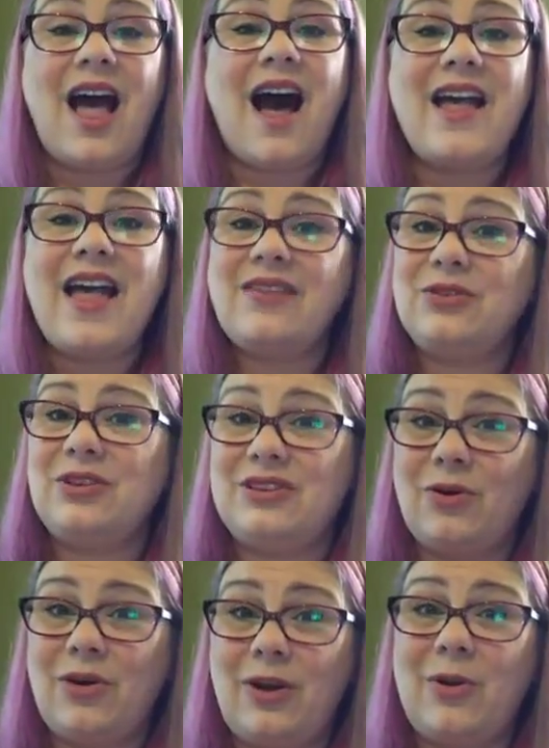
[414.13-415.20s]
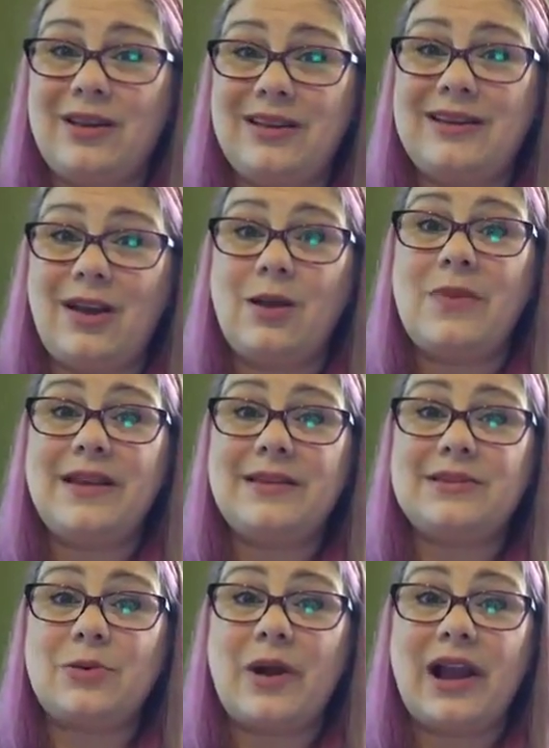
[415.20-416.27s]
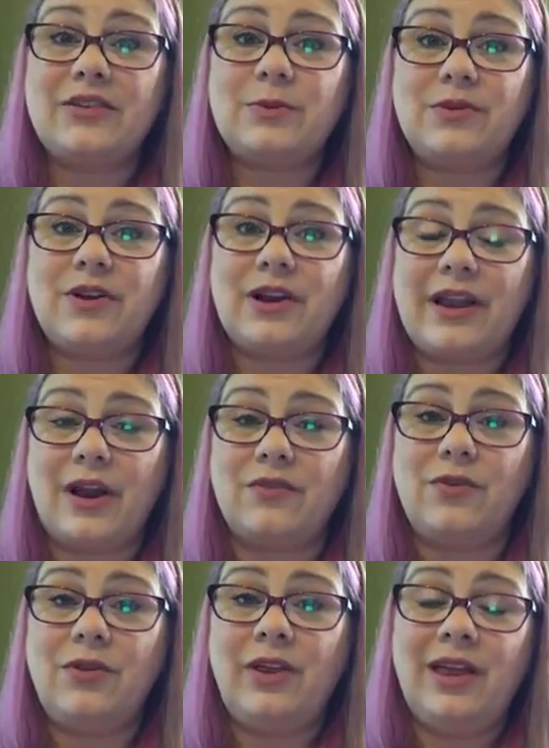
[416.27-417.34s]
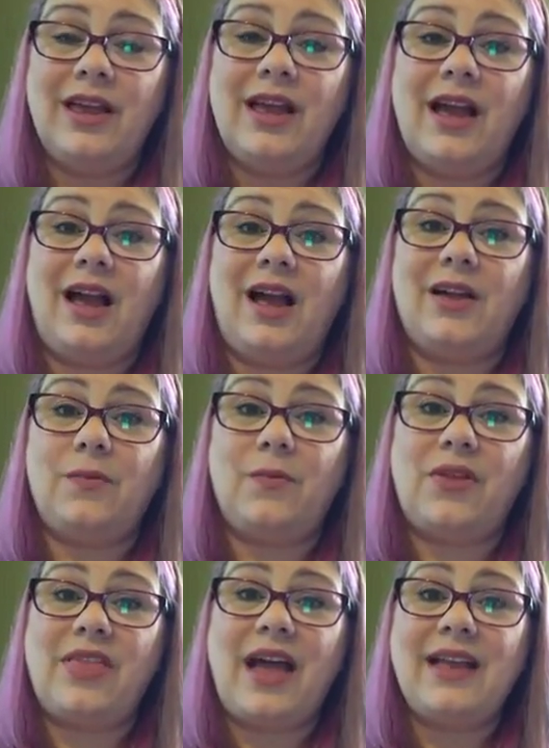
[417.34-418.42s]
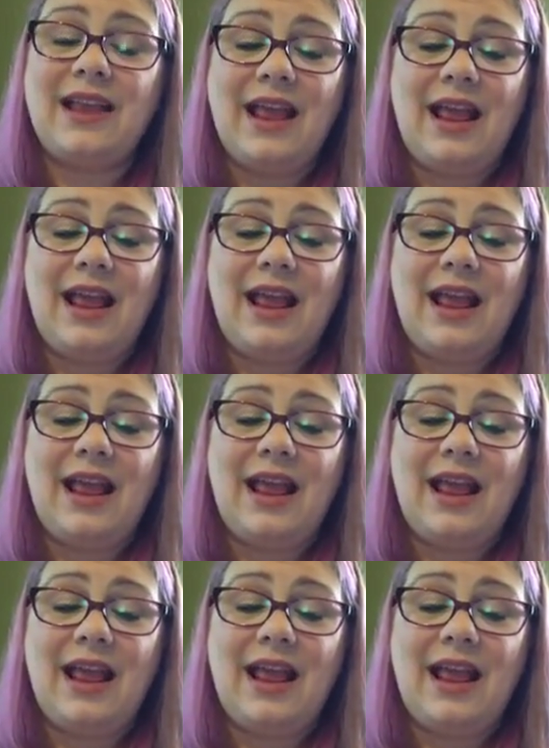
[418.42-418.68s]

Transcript: I have oily nail beds, so I have to be very careful with that.